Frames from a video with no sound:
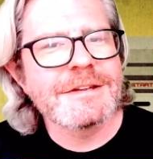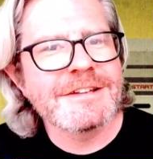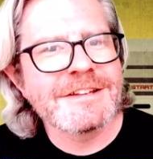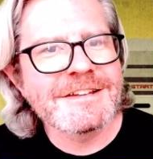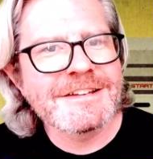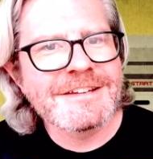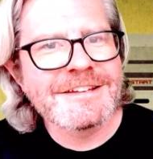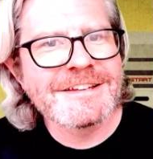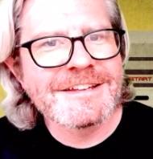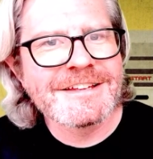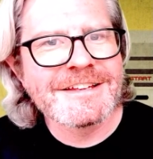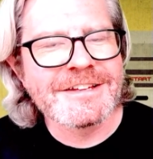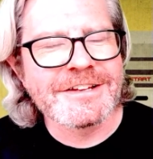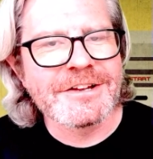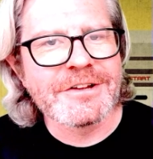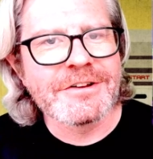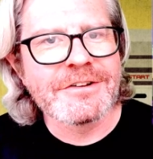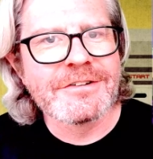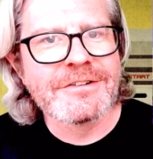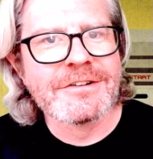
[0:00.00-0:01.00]
you
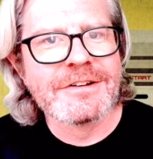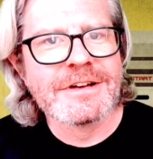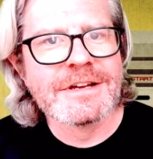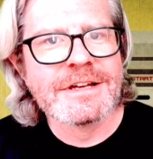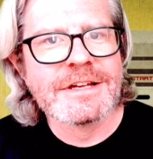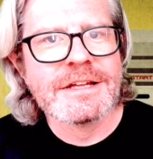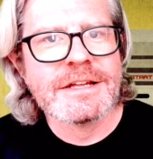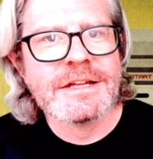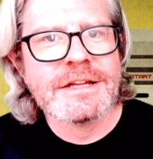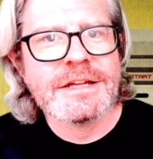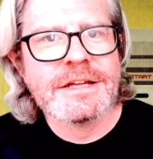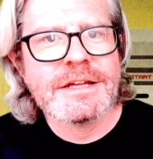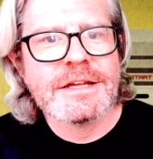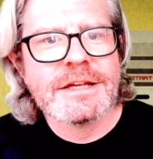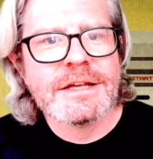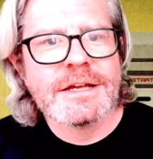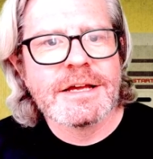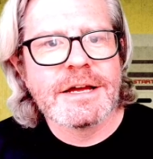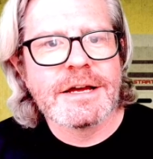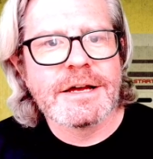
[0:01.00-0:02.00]
know?
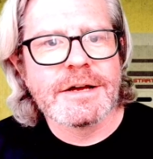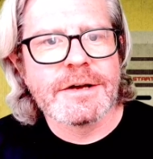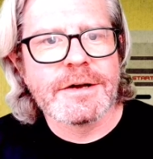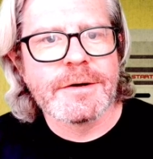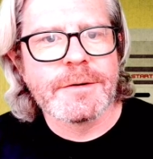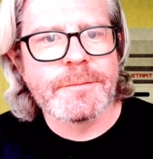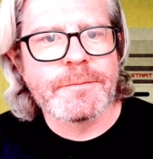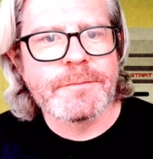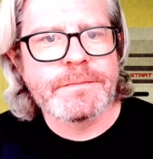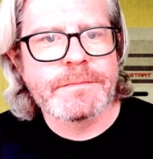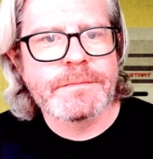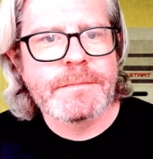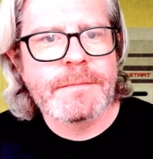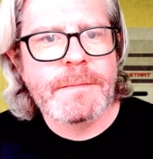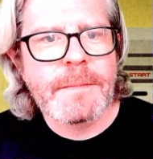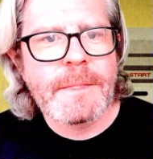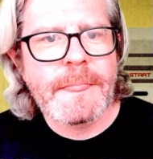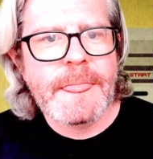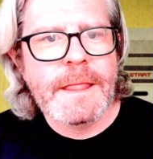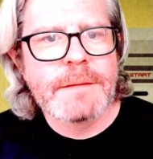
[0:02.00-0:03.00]
Um,
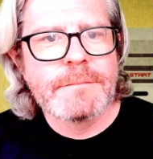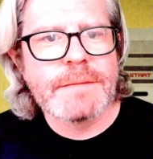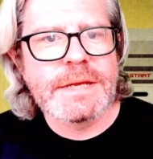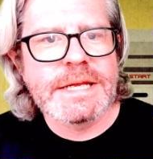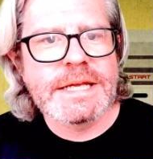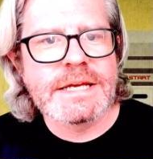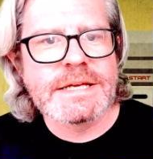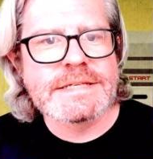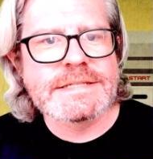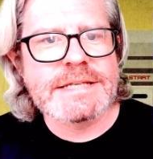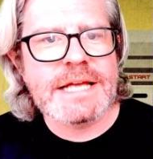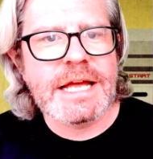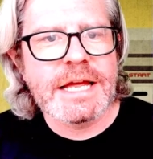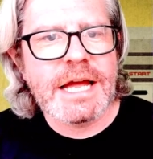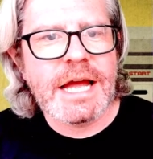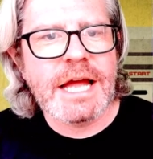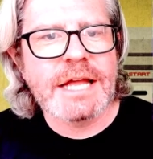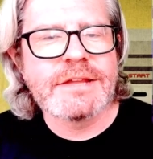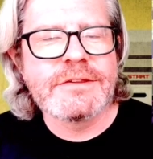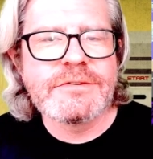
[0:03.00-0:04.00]
because
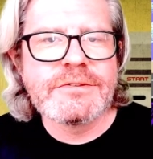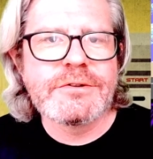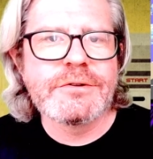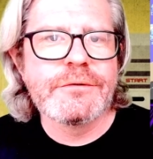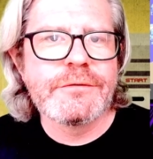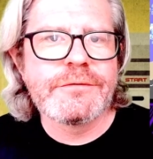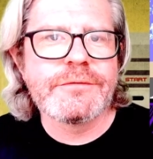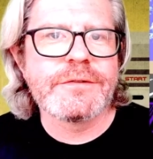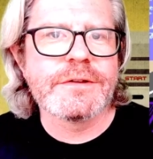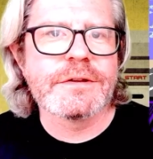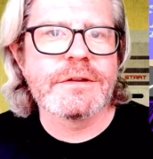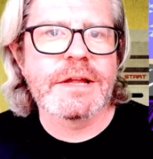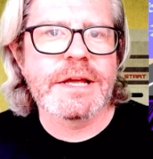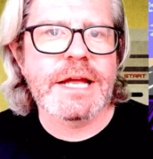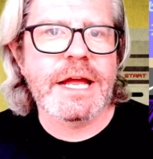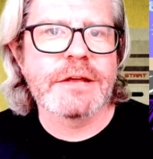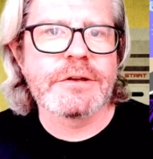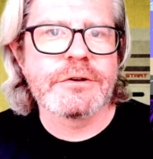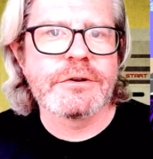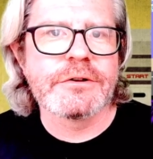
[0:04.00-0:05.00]
I do feel
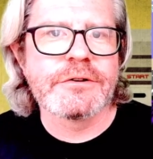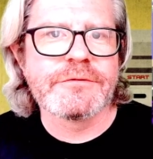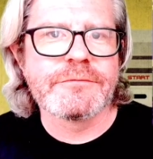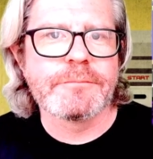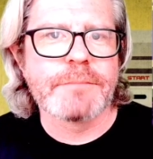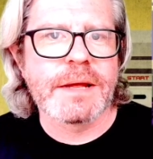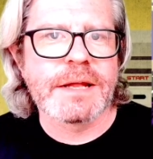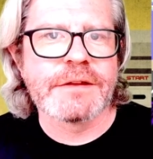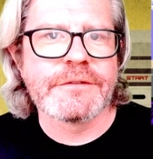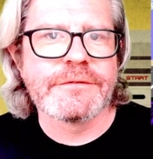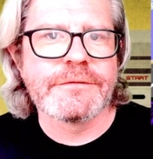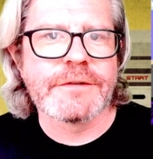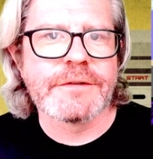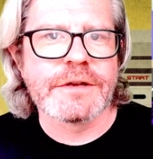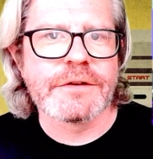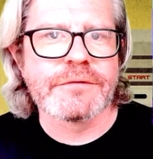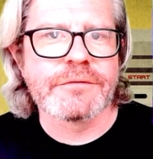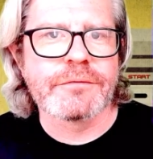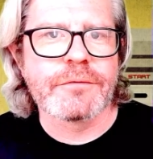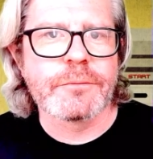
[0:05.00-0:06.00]
like I could have
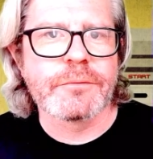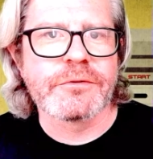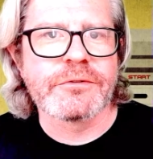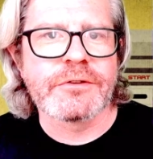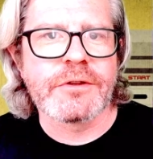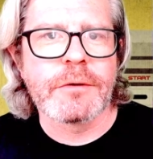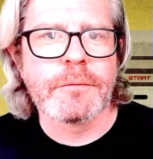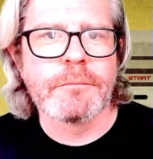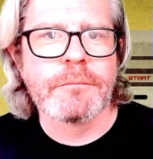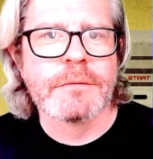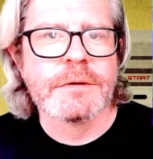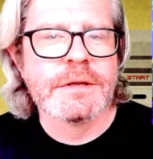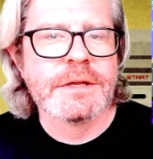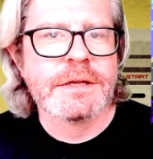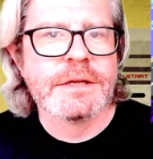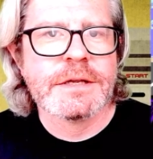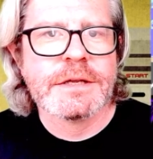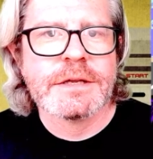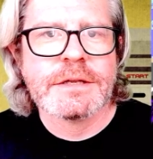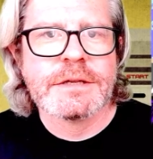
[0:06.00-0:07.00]
benefited from some,
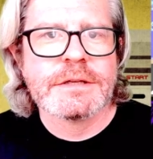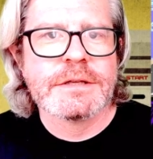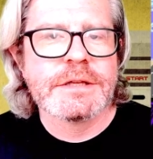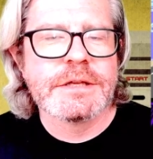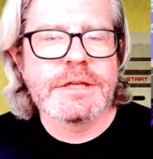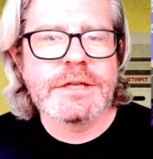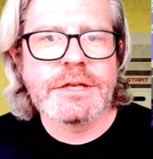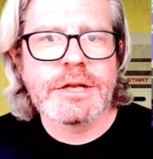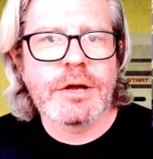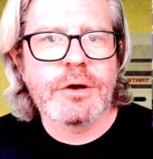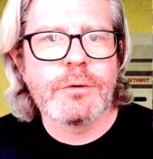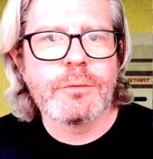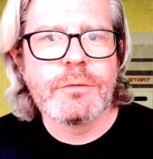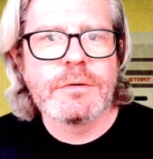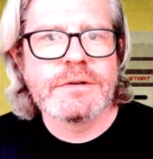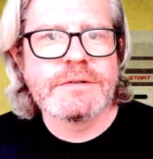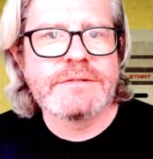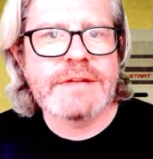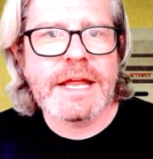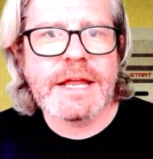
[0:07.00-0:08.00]
you
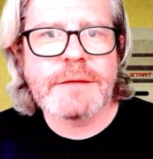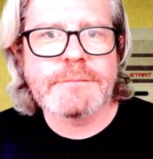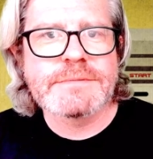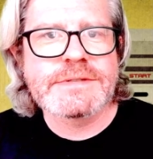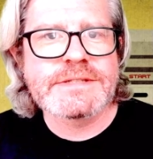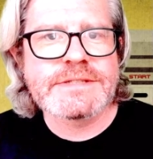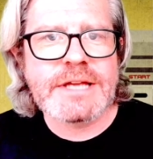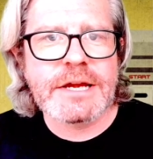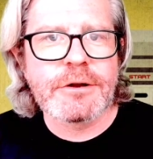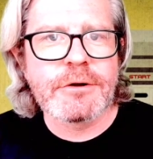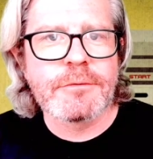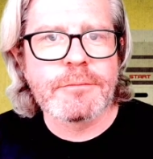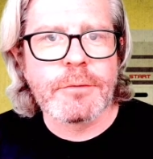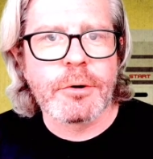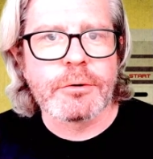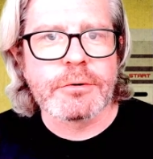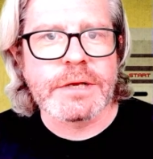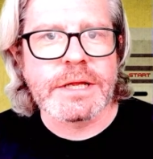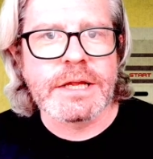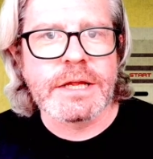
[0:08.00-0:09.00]
know, damn
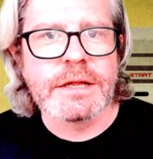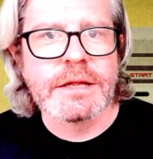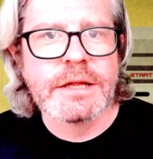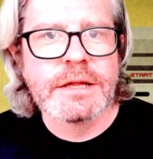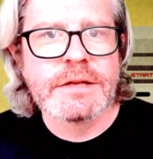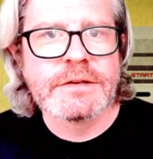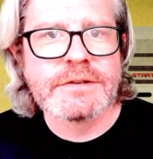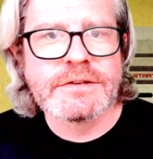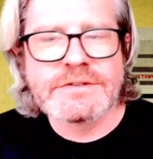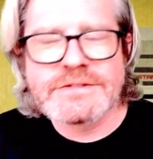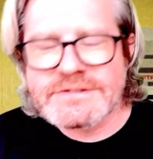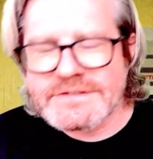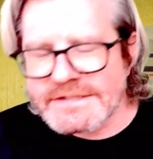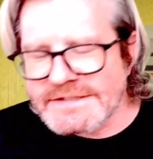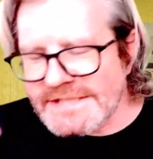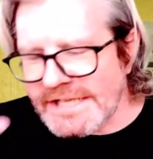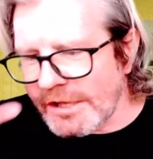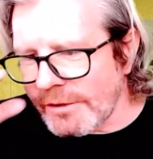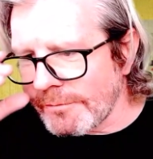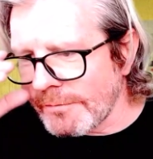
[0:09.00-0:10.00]
ceremony just to
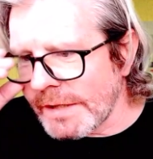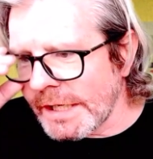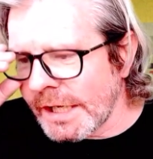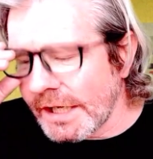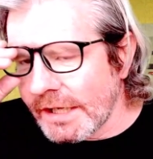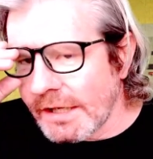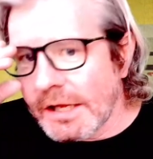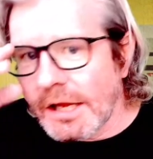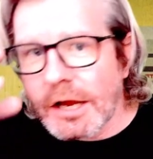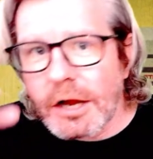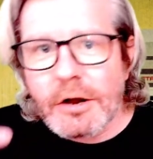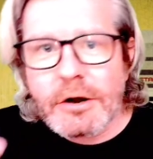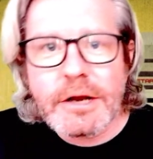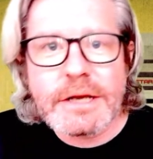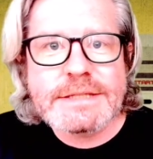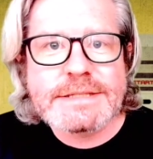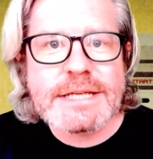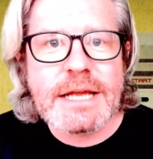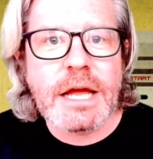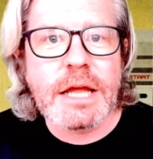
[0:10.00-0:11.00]
tell me, all
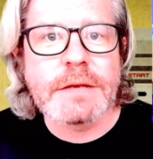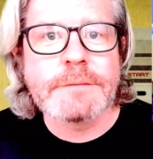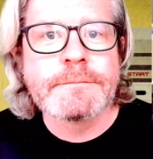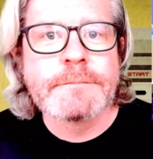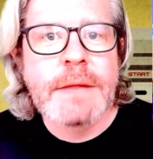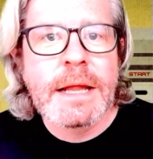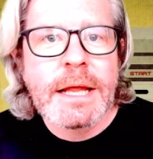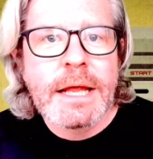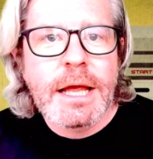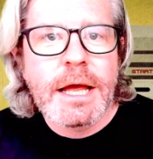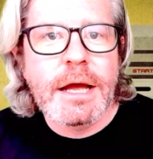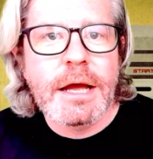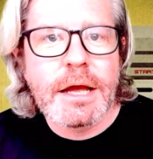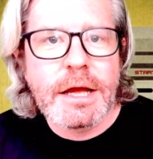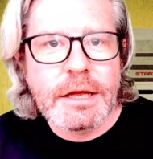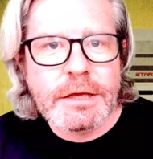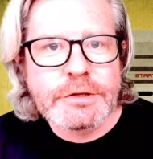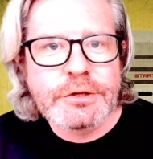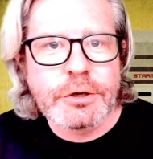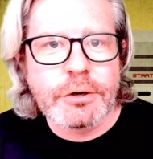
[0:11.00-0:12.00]
right, Todd,
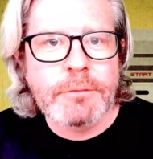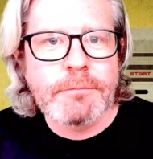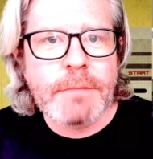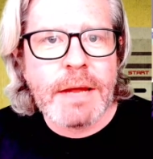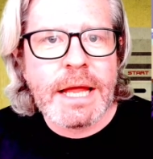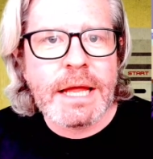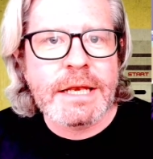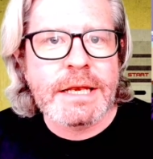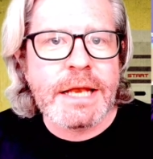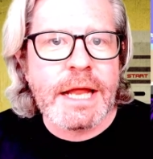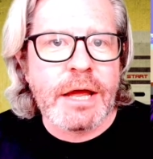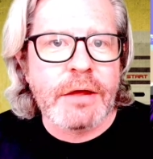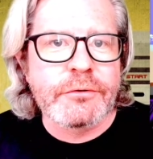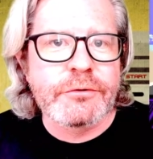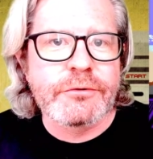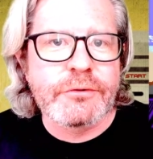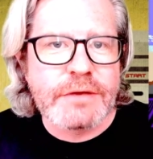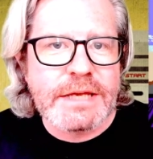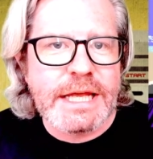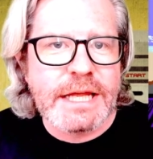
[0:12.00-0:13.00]
uh, you're a man now,
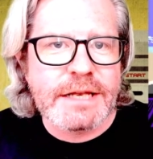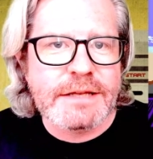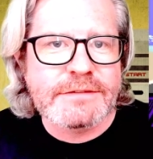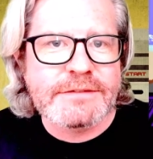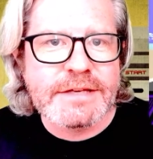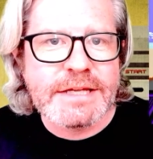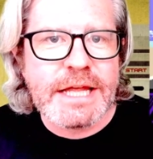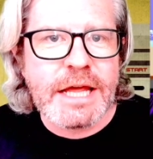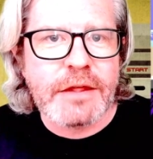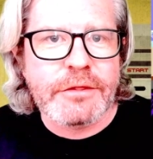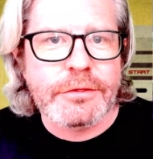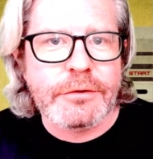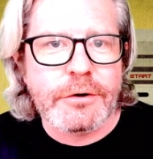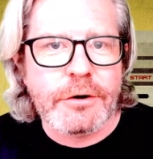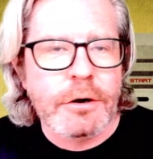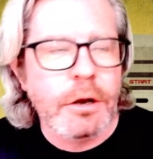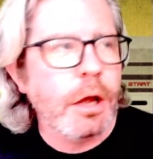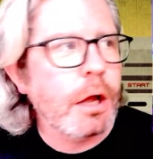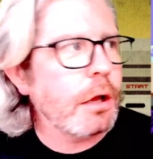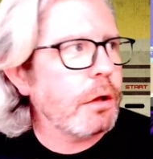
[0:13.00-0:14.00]
so get it
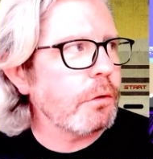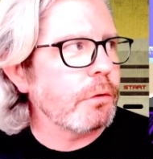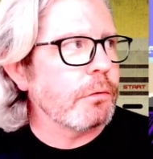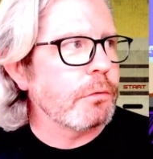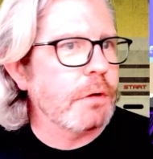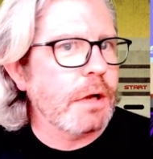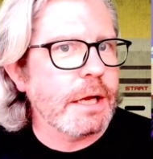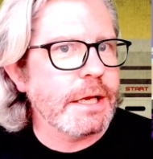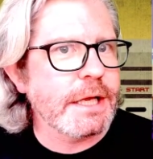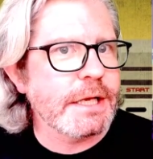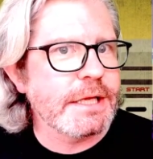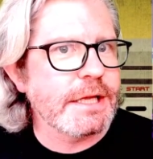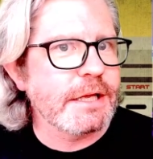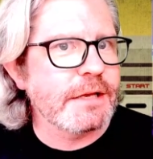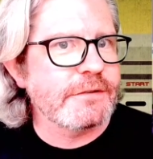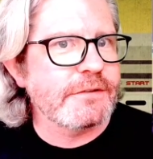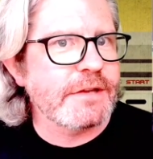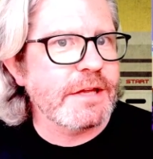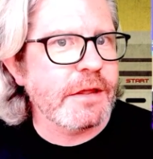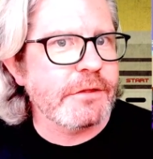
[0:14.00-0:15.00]
together. Oh, I got to get
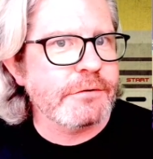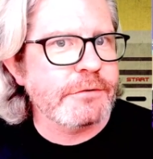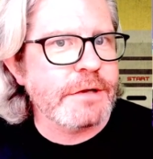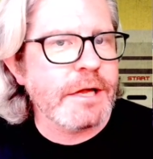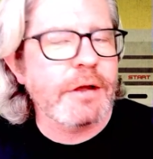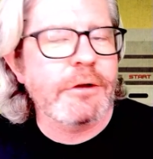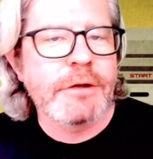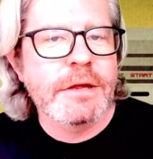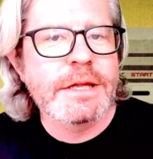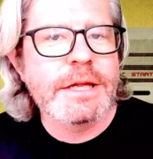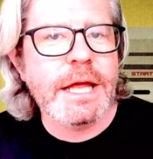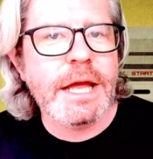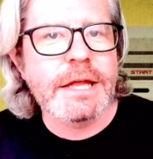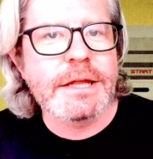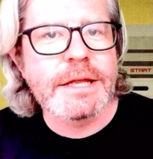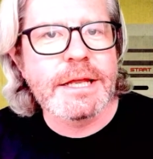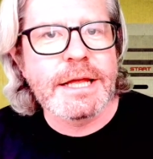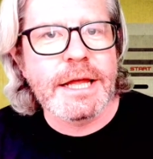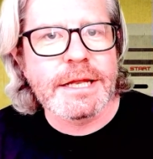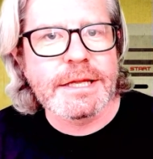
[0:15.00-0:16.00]
it together now? Yeah,
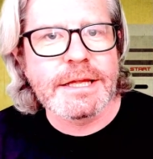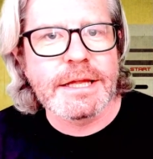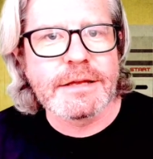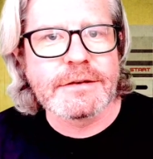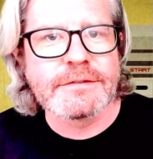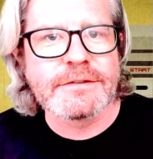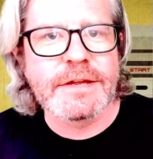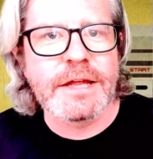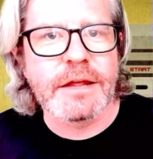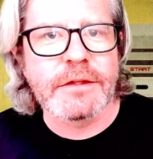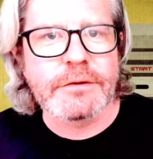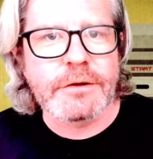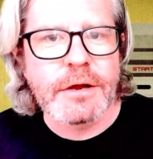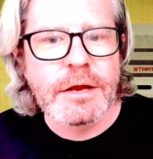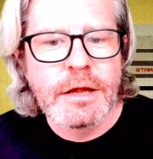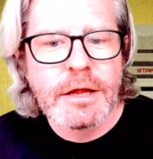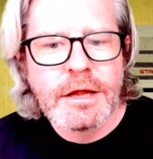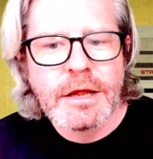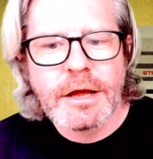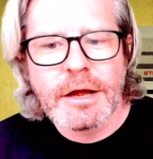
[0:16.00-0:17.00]
you got to get it together.
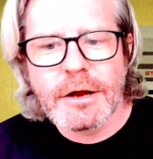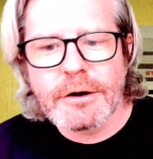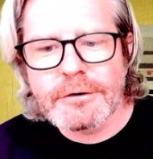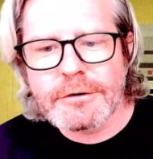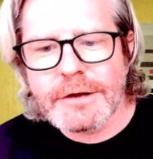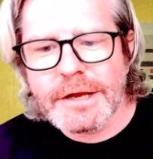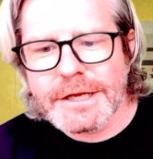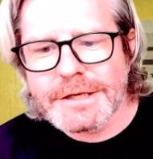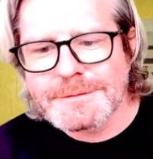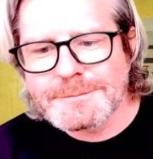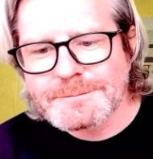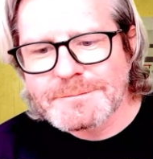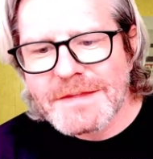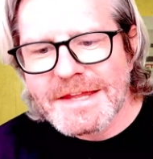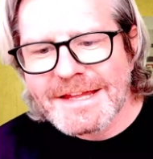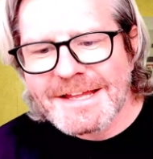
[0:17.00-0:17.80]
All right.